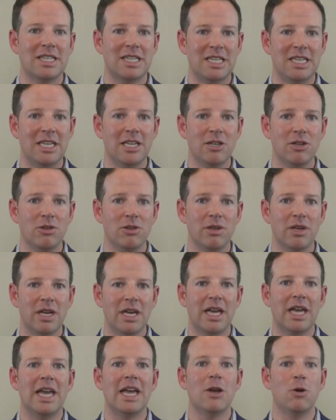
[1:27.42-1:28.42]
to heal,
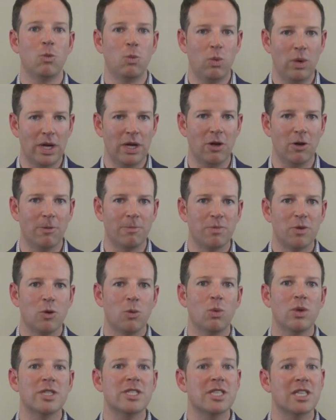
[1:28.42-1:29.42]
it will.
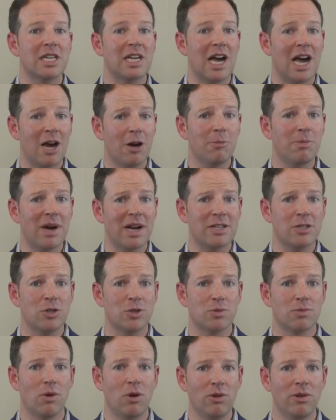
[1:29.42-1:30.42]
What's the
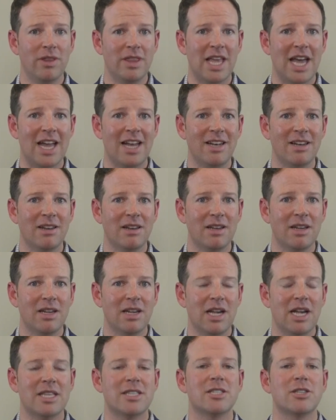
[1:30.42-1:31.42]
chiropractor's role in that?
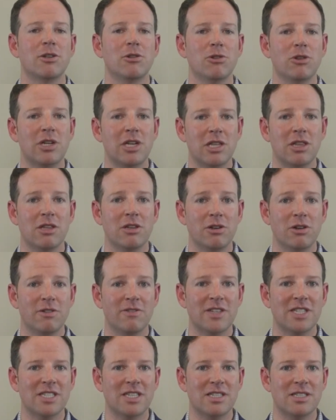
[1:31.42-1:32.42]
It's to look at the
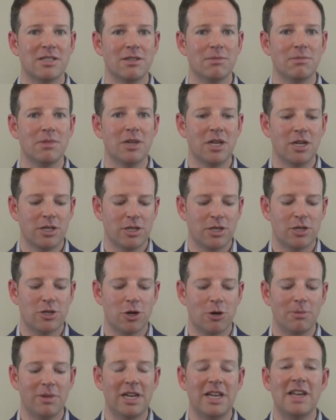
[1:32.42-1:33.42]
nervous system,
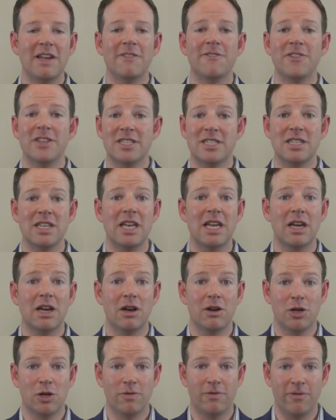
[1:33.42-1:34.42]
determine if it's
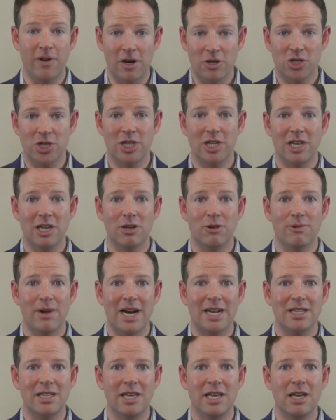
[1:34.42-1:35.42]
functioning
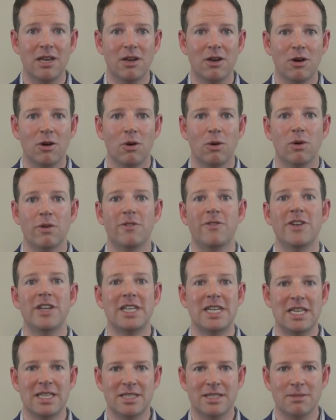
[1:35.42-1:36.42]
correctly or if
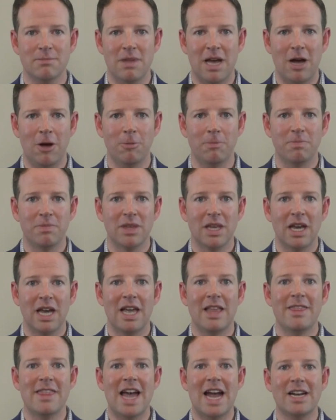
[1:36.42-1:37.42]
it needs some help.
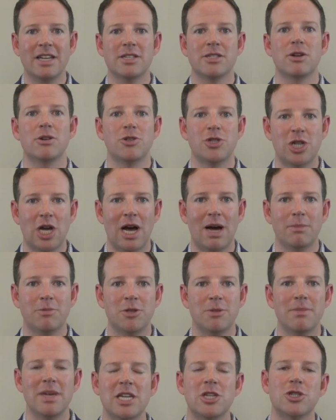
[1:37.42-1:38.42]
And that is our
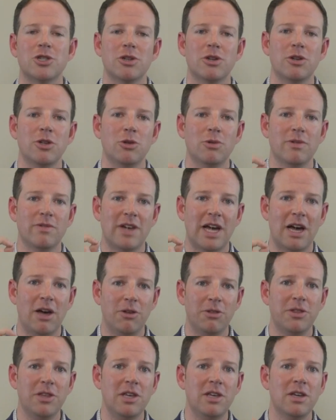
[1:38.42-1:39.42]
job, to make sure you have a
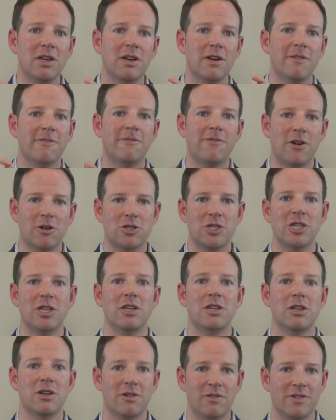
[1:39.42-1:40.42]
healthy,
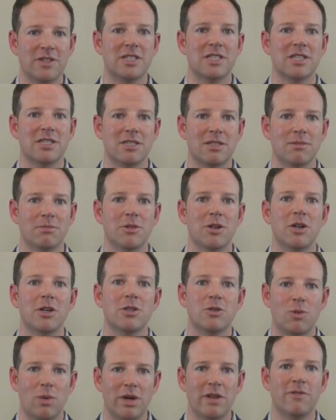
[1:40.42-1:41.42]
functioning nervous system
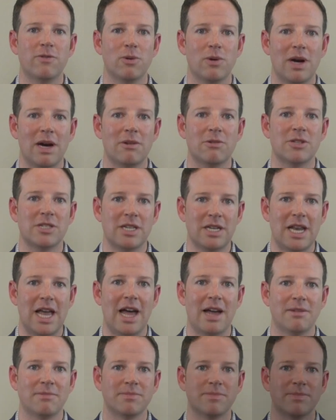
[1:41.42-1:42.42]
24 hours a
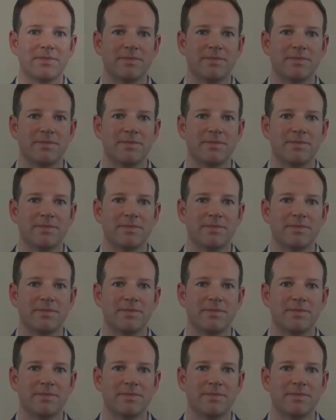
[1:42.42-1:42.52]
day.